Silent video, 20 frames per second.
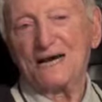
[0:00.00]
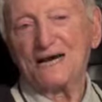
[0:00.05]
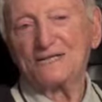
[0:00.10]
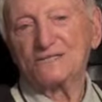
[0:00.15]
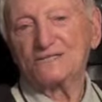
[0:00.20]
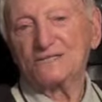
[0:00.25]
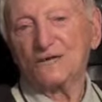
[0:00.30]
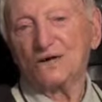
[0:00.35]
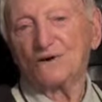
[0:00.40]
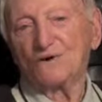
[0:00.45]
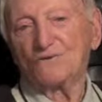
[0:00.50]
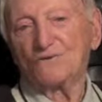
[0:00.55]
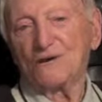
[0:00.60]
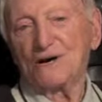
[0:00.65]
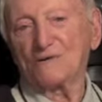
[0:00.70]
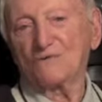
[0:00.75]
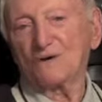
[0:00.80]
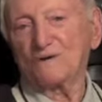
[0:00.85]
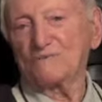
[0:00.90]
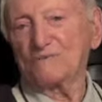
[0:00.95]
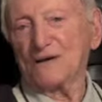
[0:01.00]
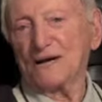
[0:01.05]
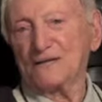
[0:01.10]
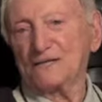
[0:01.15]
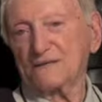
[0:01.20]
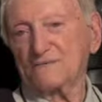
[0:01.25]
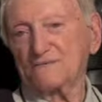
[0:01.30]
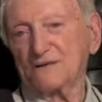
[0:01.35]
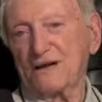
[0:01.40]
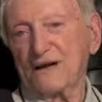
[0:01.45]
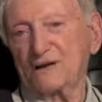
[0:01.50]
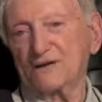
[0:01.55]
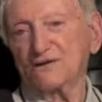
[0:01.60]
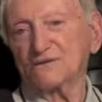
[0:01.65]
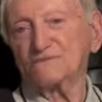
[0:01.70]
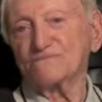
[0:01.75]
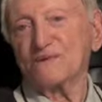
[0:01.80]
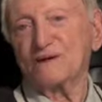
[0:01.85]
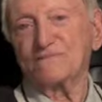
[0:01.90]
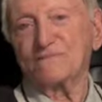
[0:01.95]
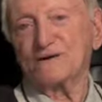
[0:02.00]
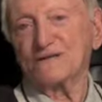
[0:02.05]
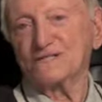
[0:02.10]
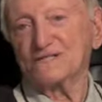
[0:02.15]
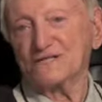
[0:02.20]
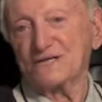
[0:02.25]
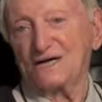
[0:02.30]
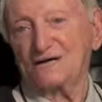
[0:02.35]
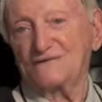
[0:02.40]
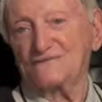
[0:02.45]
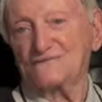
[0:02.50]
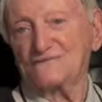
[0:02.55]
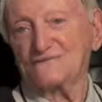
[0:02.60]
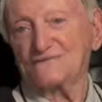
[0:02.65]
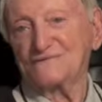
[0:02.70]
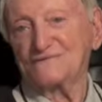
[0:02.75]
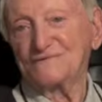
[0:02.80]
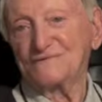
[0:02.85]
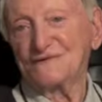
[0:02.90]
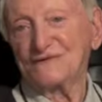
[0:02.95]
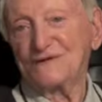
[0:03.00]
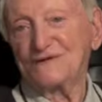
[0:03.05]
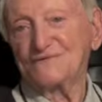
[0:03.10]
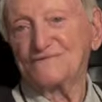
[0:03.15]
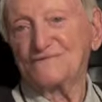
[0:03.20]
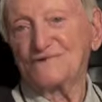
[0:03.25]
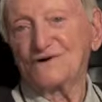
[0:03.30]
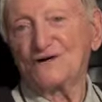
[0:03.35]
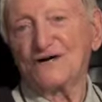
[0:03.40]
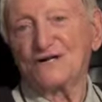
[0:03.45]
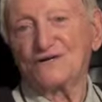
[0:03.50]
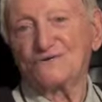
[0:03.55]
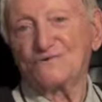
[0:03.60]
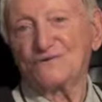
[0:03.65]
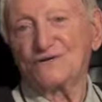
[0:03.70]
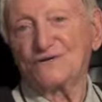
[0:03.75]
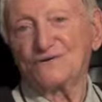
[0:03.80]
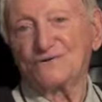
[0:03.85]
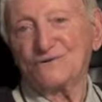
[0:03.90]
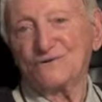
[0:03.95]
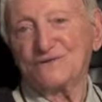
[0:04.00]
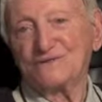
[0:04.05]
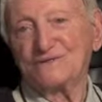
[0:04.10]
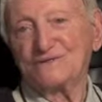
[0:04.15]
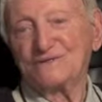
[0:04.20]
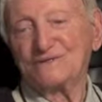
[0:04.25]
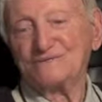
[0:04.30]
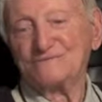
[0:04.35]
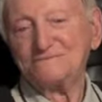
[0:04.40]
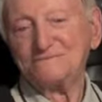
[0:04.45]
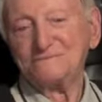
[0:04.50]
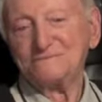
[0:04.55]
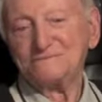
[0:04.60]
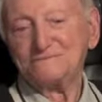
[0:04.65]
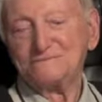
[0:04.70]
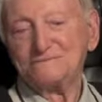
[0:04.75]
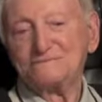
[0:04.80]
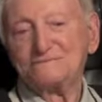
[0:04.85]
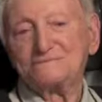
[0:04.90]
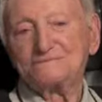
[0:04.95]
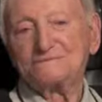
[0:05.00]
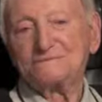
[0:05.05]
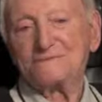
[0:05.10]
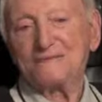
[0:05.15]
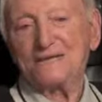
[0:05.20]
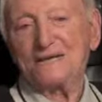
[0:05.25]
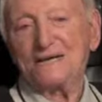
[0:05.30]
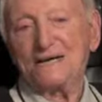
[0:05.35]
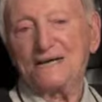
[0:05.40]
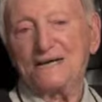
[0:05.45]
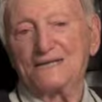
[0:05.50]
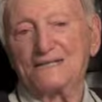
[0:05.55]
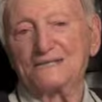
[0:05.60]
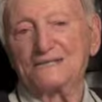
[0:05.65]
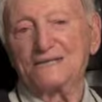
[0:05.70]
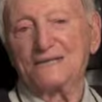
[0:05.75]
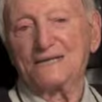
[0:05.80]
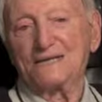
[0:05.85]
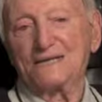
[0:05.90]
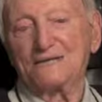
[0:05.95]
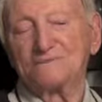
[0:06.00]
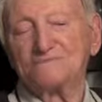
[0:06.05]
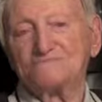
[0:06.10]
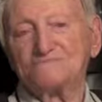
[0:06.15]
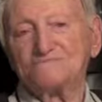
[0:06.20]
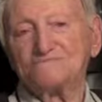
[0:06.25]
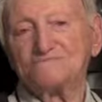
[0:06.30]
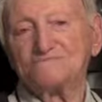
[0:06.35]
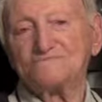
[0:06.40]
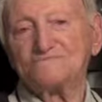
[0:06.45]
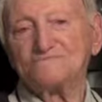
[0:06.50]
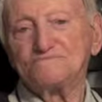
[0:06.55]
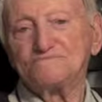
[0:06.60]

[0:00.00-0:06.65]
and so I went back to Paris by myself for another reunion. And um,